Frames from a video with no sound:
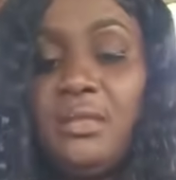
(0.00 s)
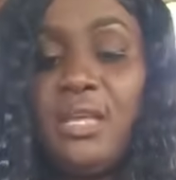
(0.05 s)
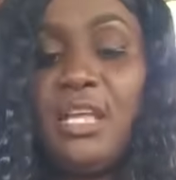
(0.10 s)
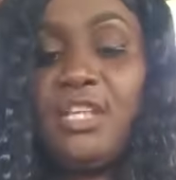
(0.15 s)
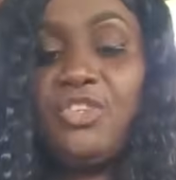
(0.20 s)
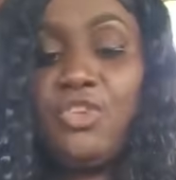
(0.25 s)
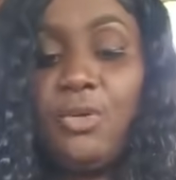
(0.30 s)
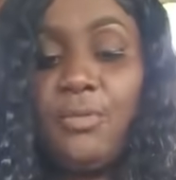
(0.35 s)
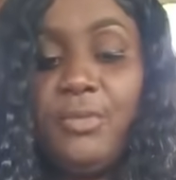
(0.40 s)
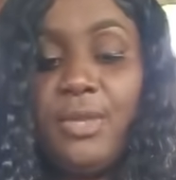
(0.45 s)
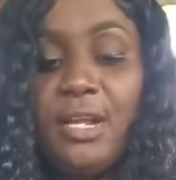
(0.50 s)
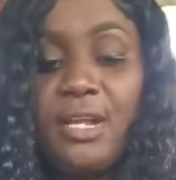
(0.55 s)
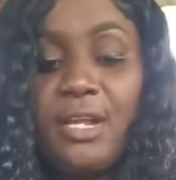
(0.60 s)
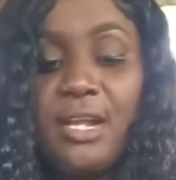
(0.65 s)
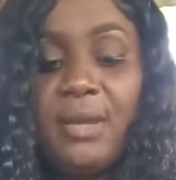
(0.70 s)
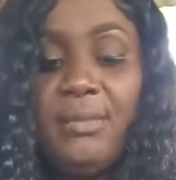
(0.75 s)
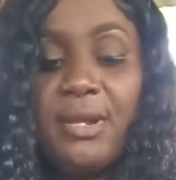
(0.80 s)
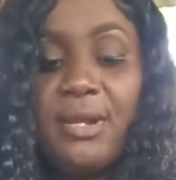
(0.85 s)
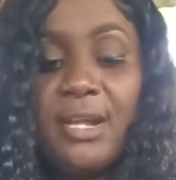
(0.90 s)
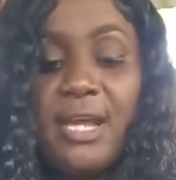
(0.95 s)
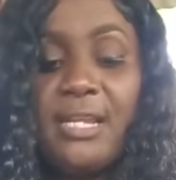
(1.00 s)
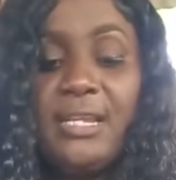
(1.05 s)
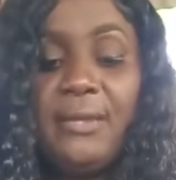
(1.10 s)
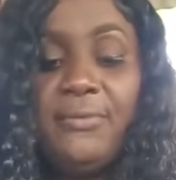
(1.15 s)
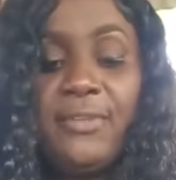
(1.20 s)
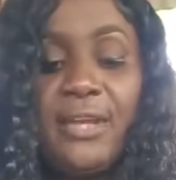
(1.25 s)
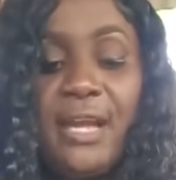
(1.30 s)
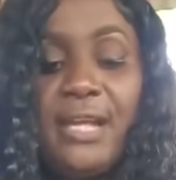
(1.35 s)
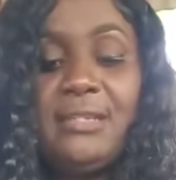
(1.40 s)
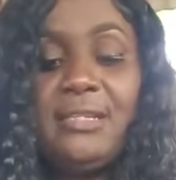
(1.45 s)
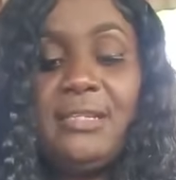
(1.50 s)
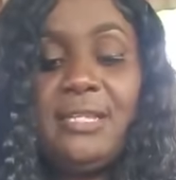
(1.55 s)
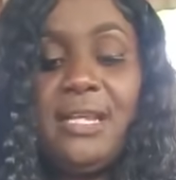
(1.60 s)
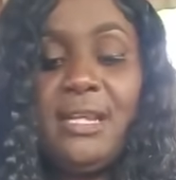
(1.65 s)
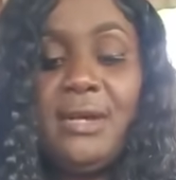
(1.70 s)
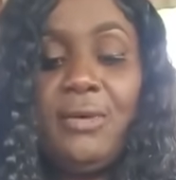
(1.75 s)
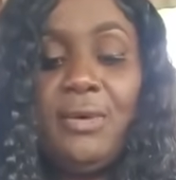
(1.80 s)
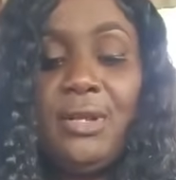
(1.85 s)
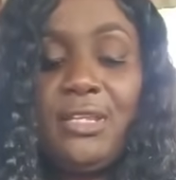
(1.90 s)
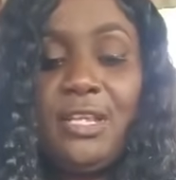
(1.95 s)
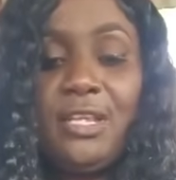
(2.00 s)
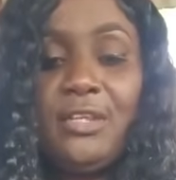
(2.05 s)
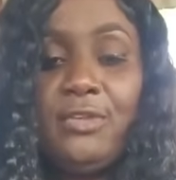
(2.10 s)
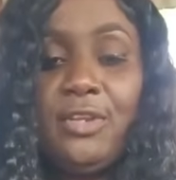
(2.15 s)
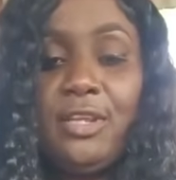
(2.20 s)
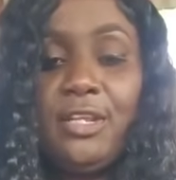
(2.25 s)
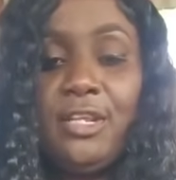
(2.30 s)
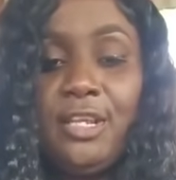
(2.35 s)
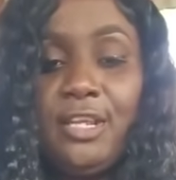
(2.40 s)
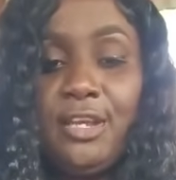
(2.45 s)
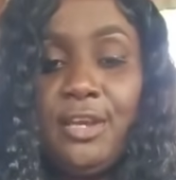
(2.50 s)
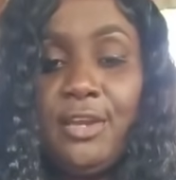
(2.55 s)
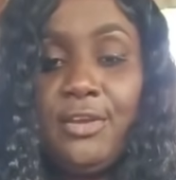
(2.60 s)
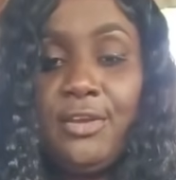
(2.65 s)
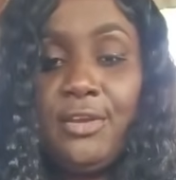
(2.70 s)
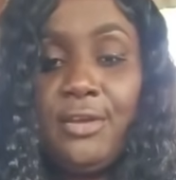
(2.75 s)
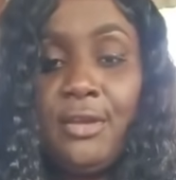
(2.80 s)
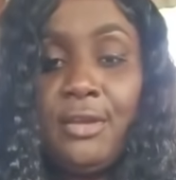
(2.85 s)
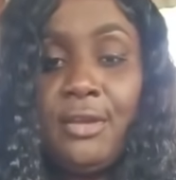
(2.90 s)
It's a Jamaican because them say, Auntie Dana, what you doing here?